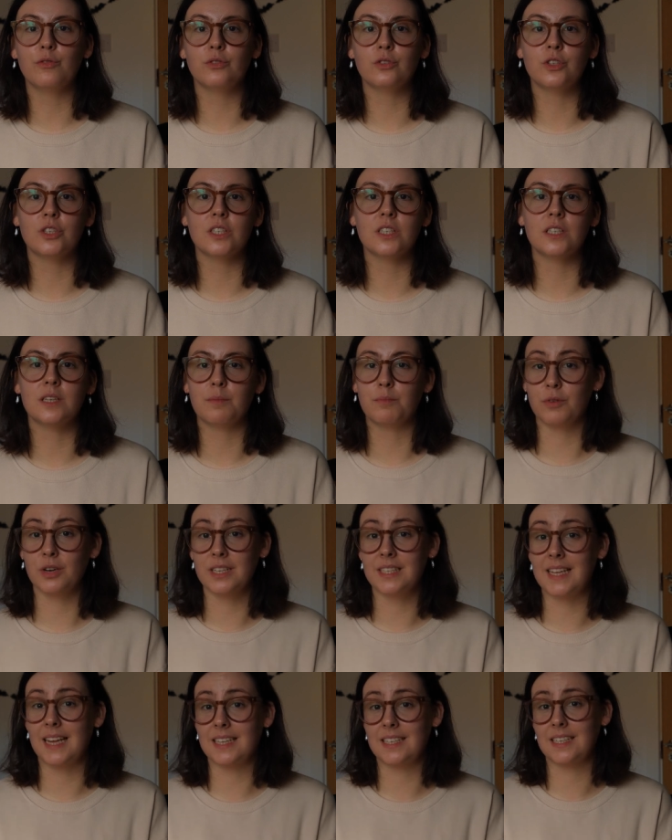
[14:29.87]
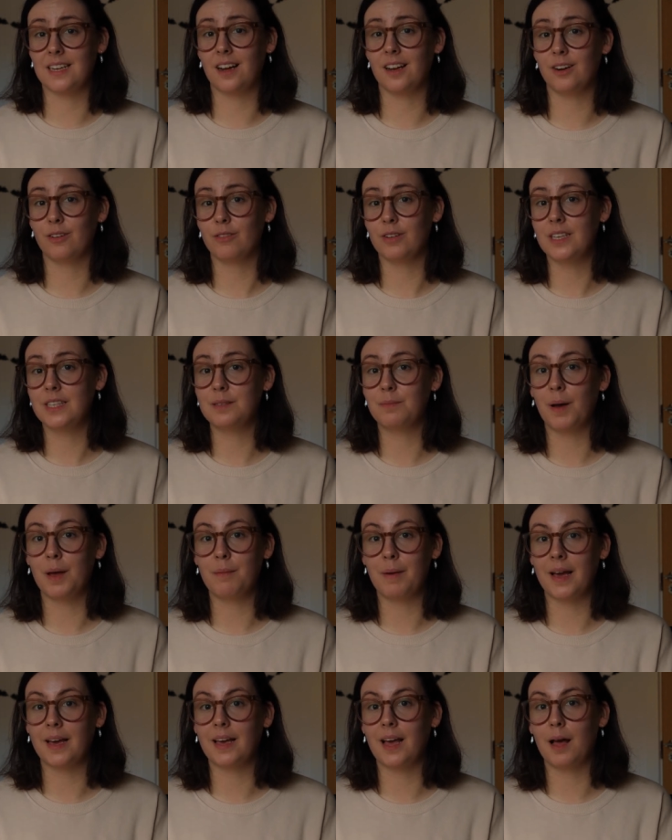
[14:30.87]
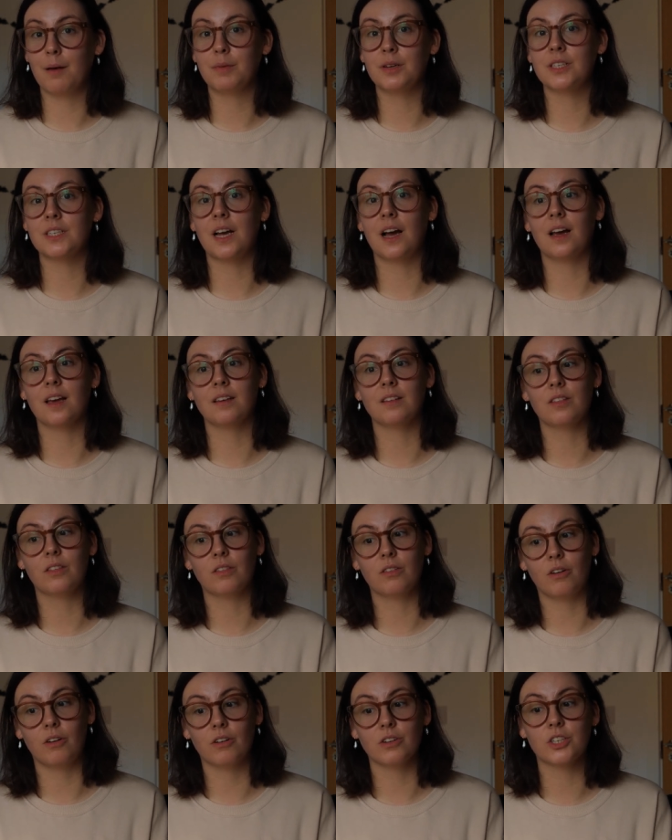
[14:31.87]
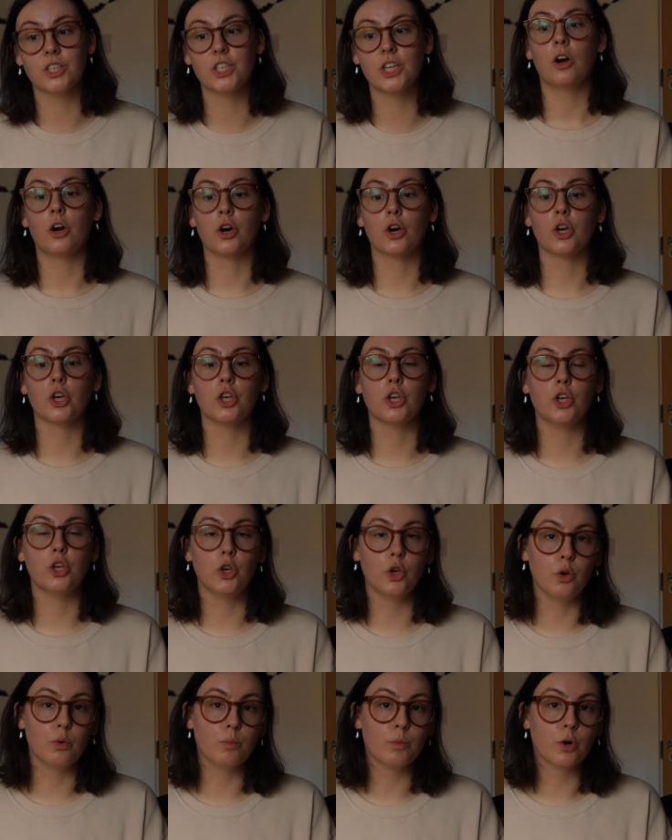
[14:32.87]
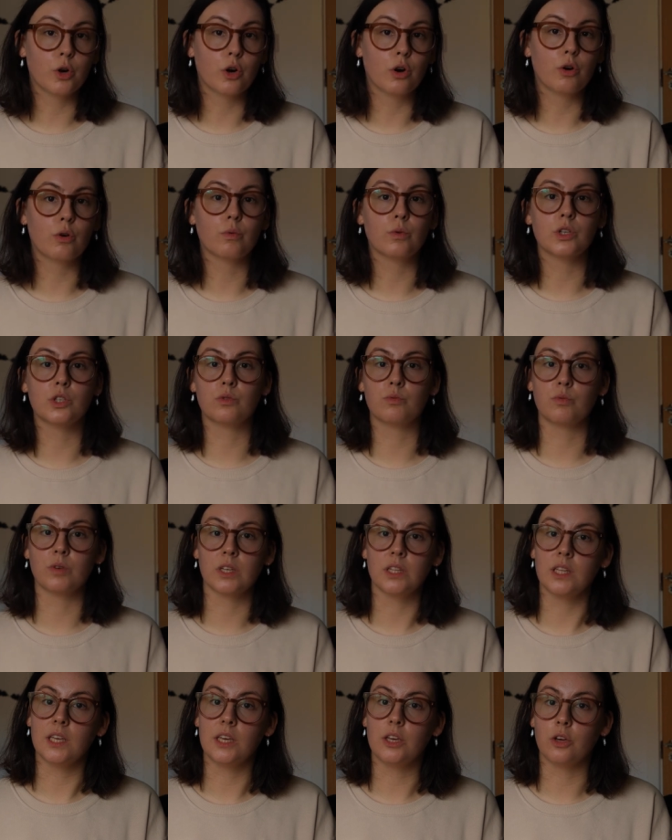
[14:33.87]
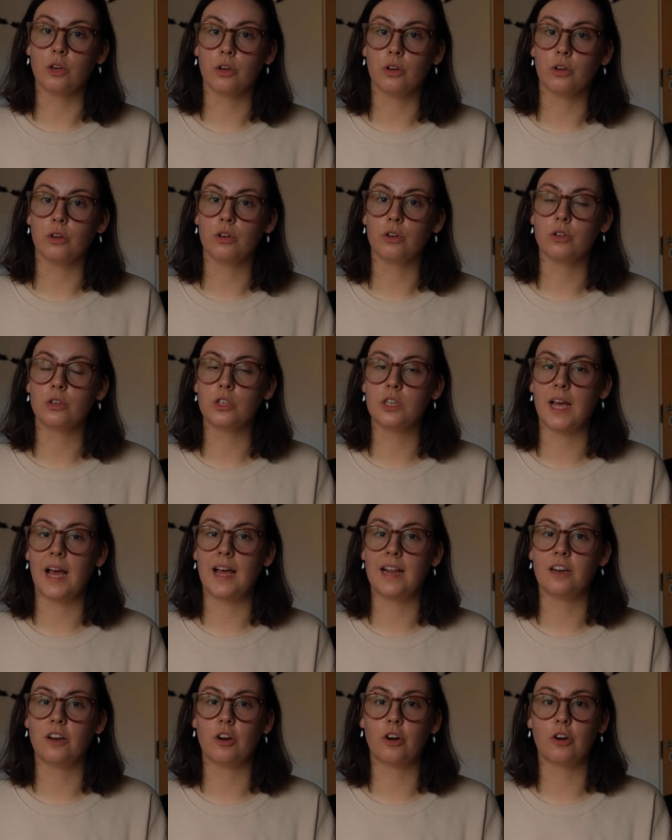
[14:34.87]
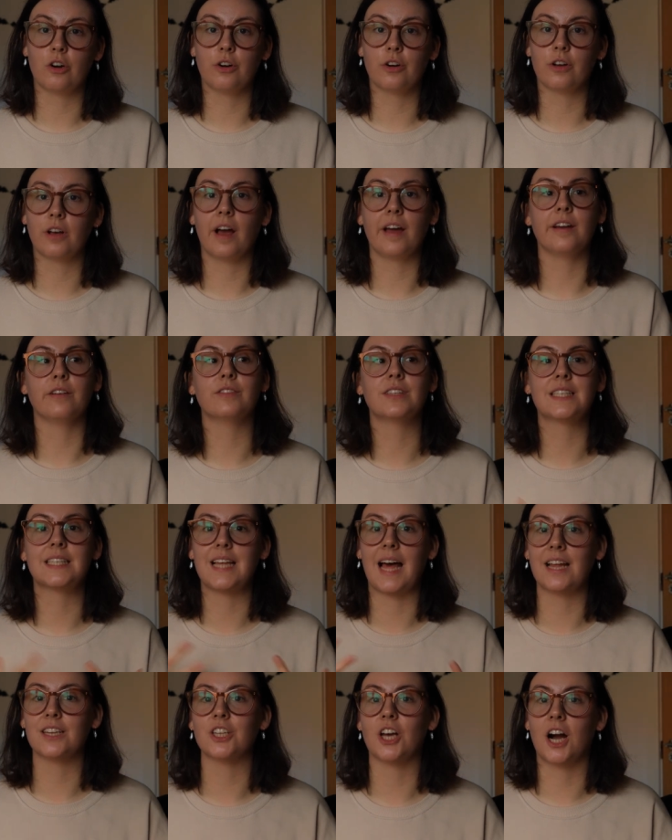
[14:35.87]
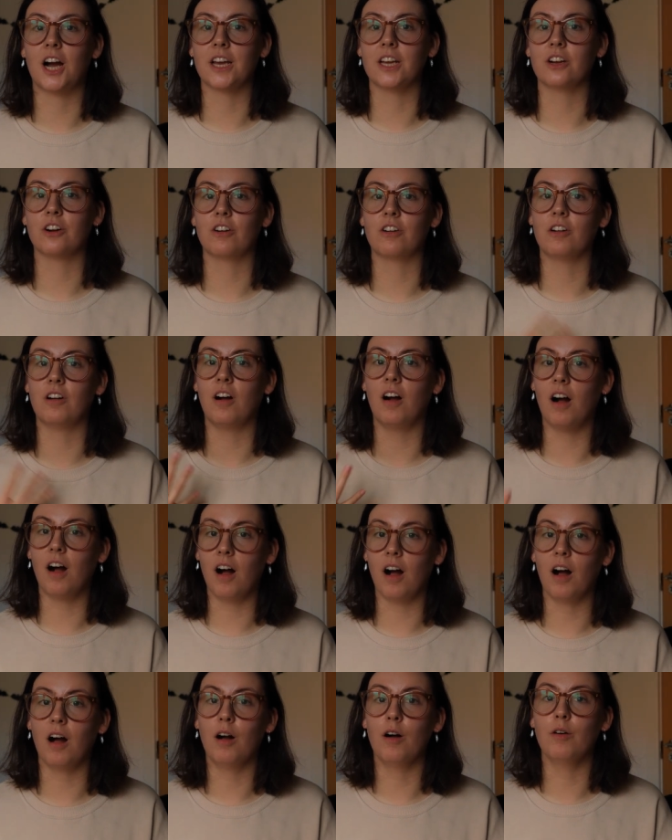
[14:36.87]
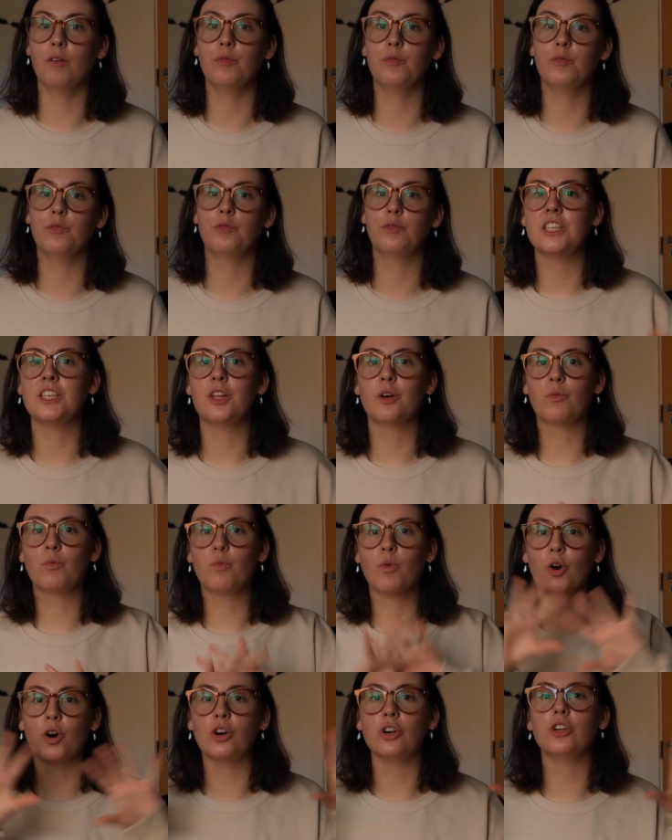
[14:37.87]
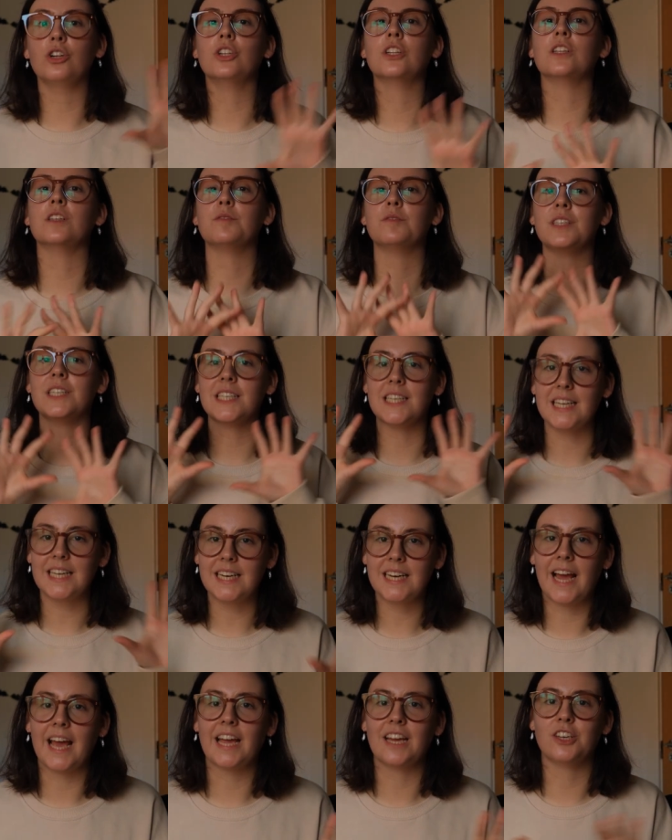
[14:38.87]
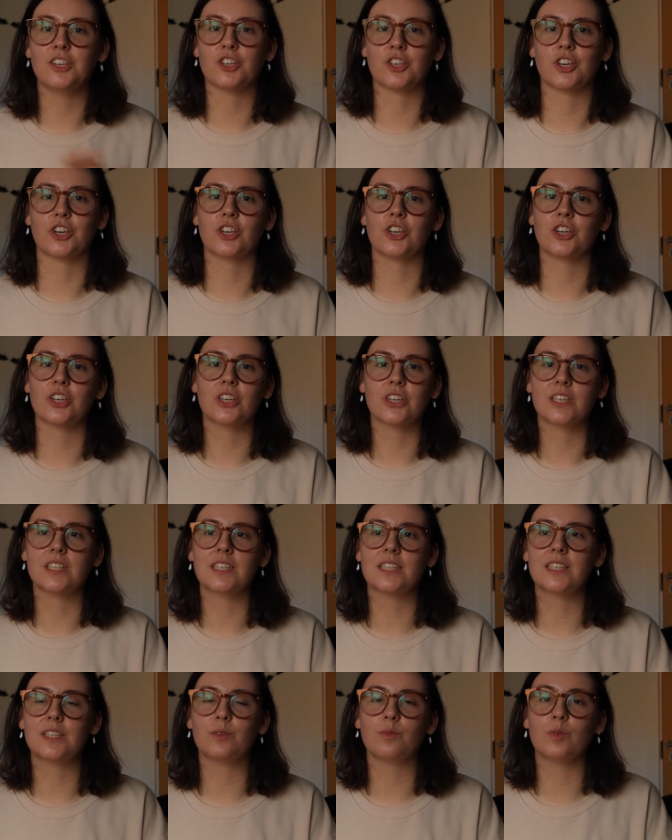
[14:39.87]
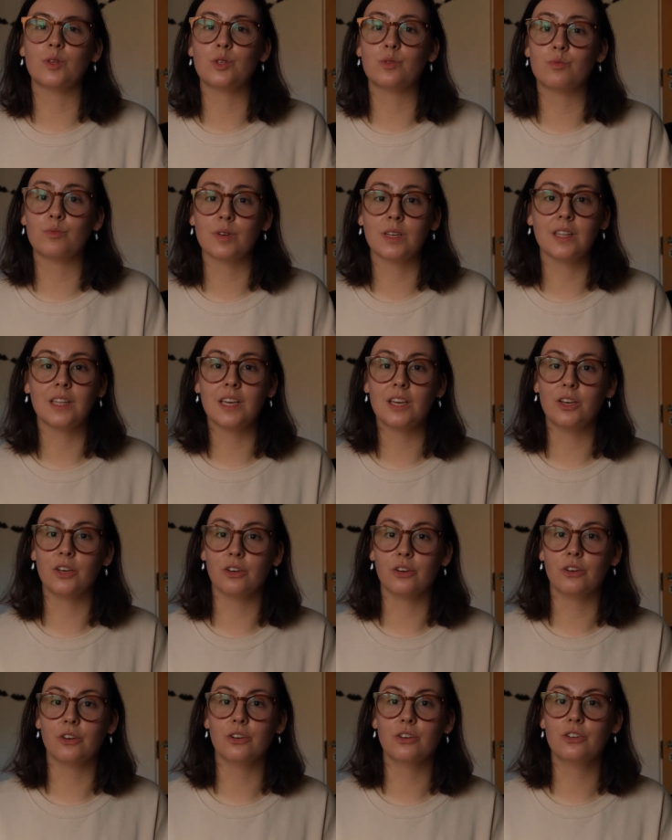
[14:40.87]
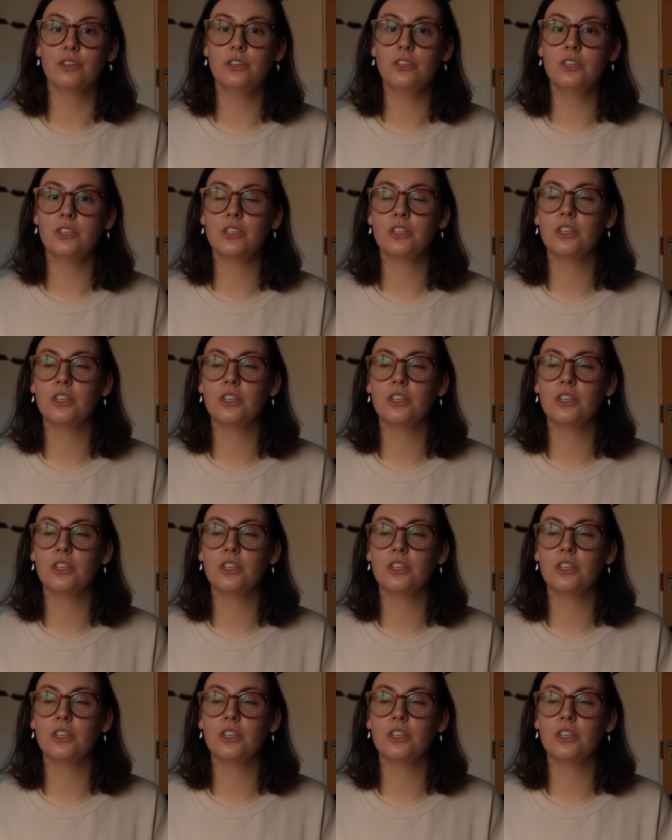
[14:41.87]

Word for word: loved The Princess Diaries by Meg Cabot. I thought her humor was really good and her kind of satire of the world of teenagers was really good.